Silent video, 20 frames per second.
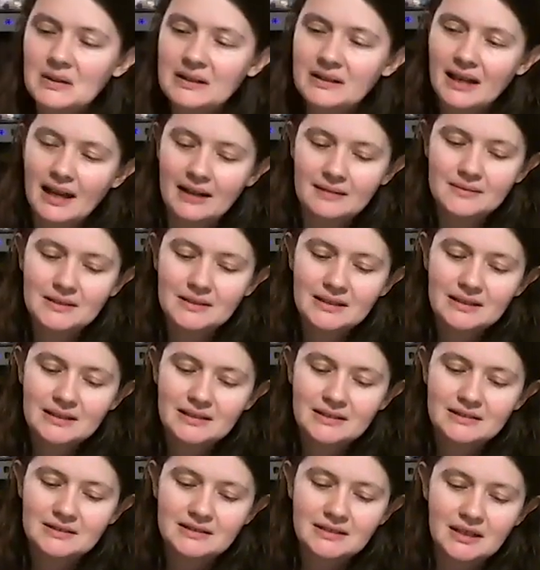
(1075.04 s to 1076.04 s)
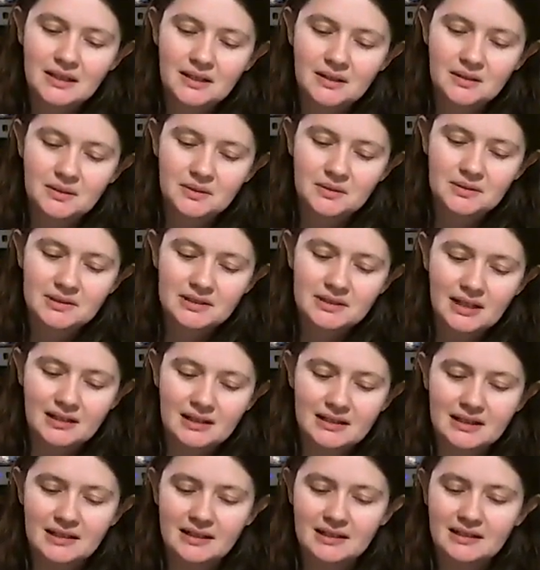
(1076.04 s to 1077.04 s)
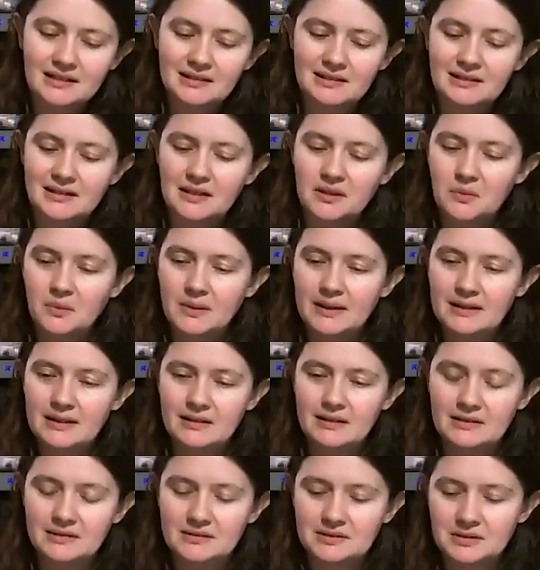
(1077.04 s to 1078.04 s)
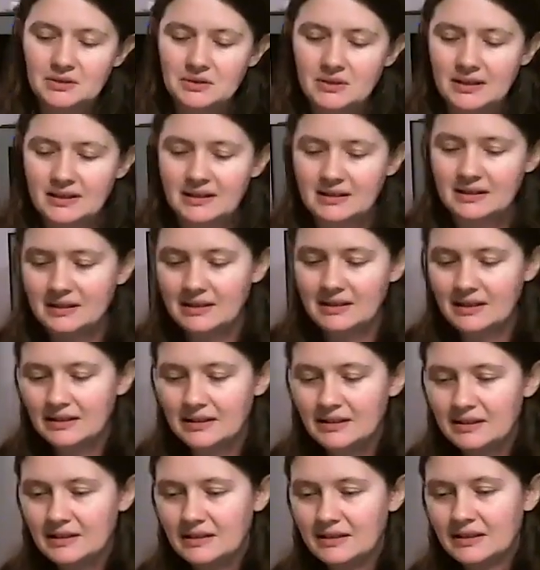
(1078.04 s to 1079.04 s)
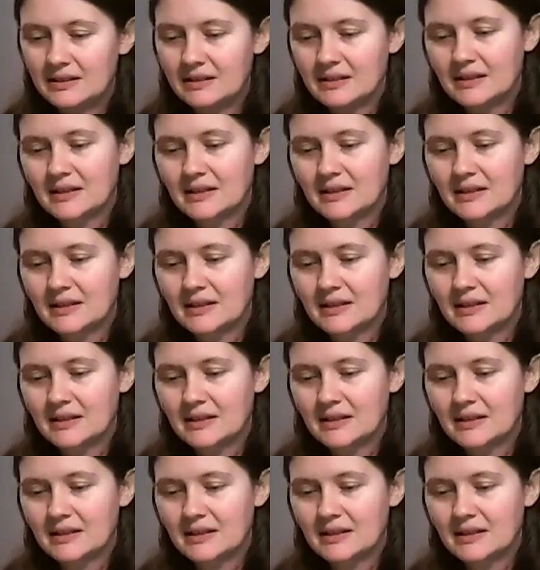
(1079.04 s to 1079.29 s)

Okay, so tucking the wick straight in here.